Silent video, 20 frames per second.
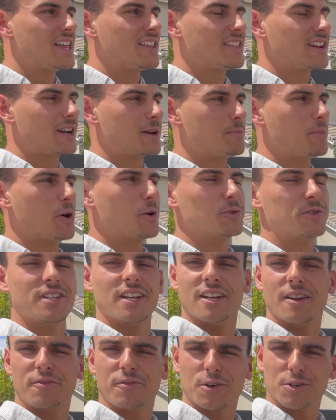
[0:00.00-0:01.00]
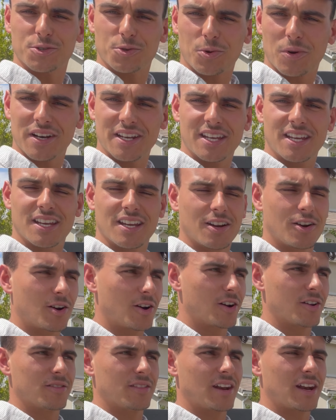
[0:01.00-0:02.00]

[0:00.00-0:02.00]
that I posted it for twenty or that